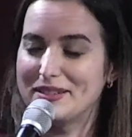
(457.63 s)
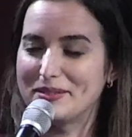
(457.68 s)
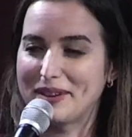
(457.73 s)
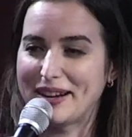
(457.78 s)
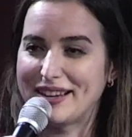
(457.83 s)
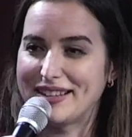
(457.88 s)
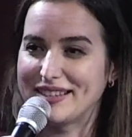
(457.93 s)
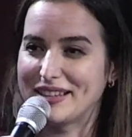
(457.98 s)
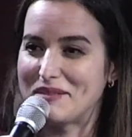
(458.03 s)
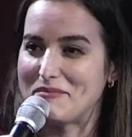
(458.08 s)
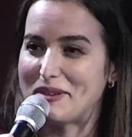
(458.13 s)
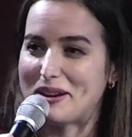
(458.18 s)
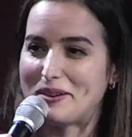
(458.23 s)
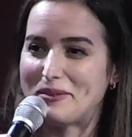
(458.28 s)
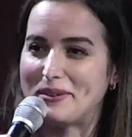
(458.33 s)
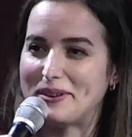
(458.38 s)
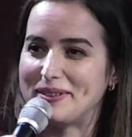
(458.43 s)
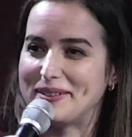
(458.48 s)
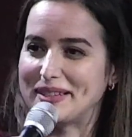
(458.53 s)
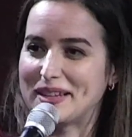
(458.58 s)
When I saw
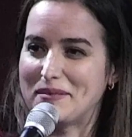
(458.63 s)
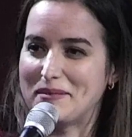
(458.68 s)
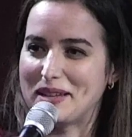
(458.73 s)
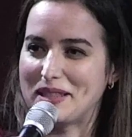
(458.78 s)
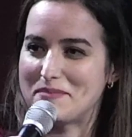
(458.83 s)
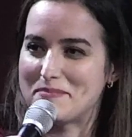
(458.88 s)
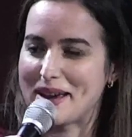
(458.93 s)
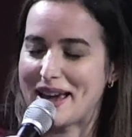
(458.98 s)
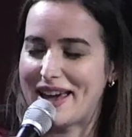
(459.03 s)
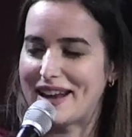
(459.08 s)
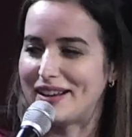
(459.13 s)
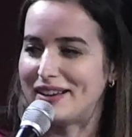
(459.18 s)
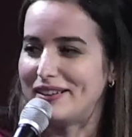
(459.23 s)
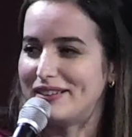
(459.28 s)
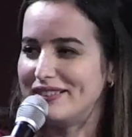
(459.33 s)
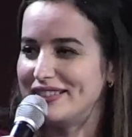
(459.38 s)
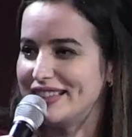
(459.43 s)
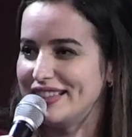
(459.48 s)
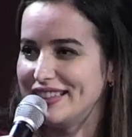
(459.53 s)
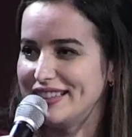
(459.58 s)
Marwa was going to be on the panel, I
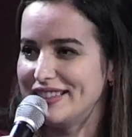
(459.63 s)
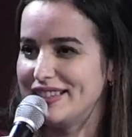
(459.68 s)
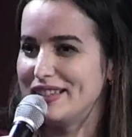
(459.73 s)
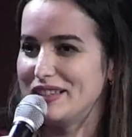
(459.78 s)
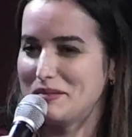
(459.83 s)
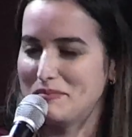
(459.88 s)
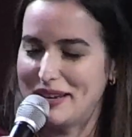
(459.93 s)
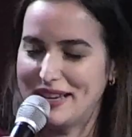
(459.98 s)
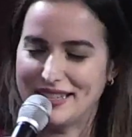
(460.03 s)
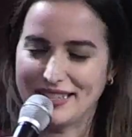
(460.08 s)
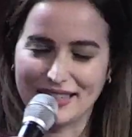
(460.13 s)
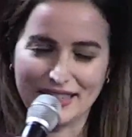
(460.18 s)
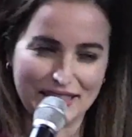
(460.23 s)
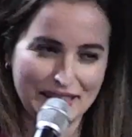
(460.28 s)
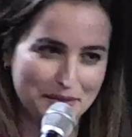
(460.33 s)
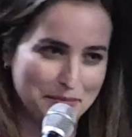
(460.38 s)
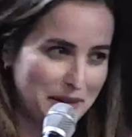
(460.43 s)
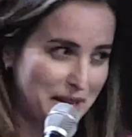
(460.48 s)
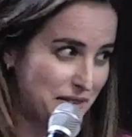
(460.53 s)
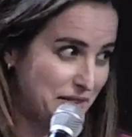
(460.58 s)
was like, this is amazing,
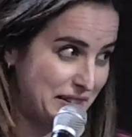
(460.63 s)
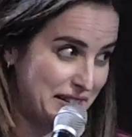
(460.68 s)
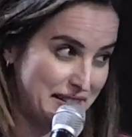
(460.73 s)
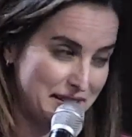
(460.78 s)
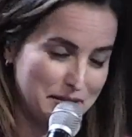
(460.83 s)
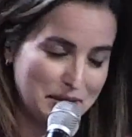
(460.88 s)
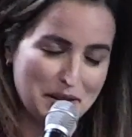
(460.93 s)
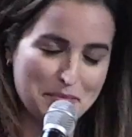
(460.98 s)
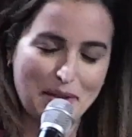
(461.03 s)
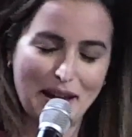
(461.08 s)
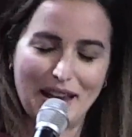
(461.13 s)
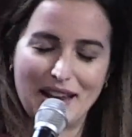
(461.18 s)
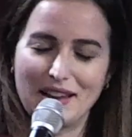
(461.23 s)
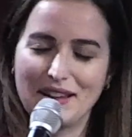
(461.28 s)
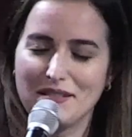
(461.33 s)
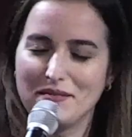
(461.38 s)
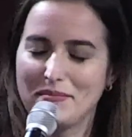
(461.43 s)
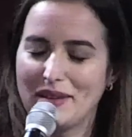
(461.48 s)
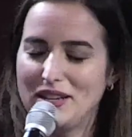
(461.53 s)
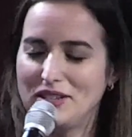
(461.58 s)
because Marwa is one of my
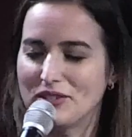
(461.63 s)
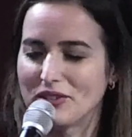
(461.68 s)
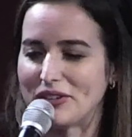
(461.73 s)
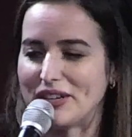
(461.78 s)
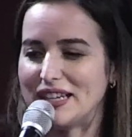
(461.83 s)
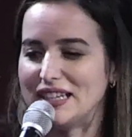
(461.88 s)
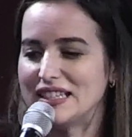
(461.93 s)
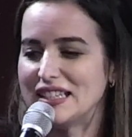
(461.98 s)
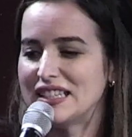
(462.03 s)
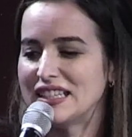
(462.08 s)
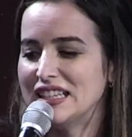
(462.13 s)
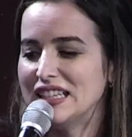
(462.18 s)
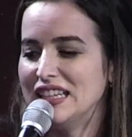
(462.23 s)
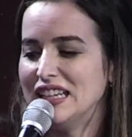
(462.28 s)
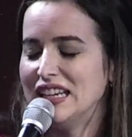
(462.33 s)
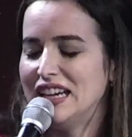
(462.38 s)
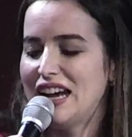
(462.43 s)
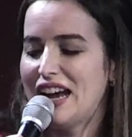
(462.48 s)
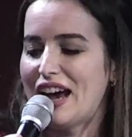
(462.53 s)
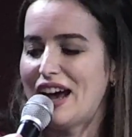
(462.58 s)
mentors.
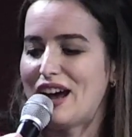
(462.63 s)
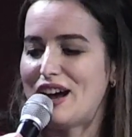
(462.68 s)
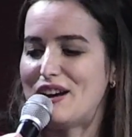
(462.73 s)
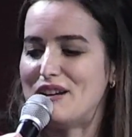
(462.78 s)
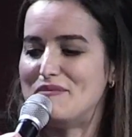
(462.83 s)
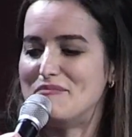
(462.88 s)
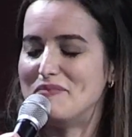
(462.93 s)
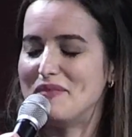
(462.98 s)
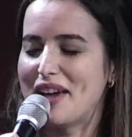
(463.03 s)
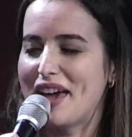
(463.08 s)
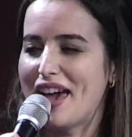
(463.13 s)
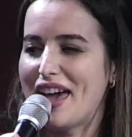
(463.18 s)
And